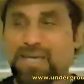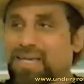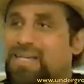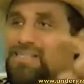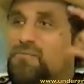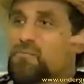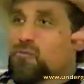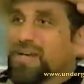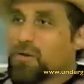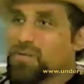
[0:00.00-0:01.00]
It is a
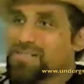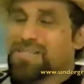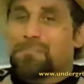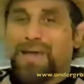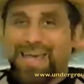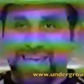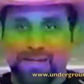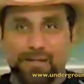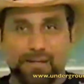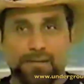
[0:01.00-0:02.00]
frequency
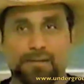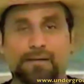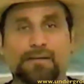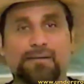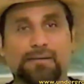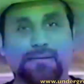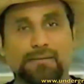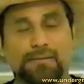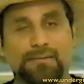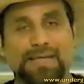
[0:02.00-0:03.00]
band
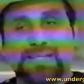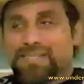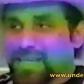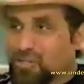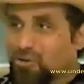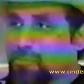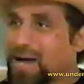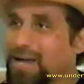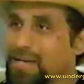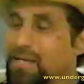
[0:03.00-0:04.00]
that is in your
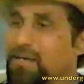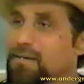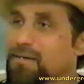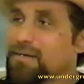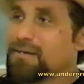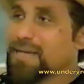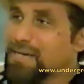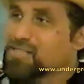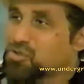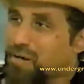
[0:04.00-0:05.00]
body that
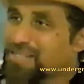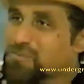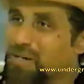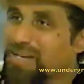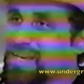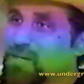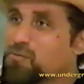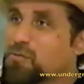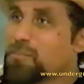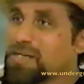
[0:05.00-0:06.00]
is transmitting
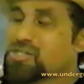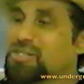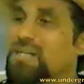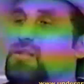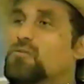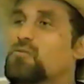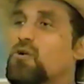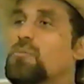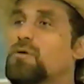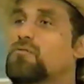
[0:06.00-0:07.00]
information in the
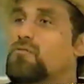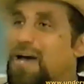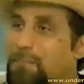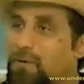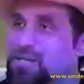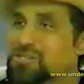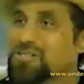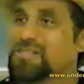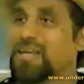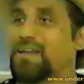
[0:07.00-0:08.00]
form of
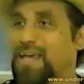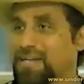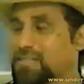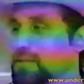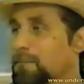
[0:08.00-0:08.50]
vibrations and light.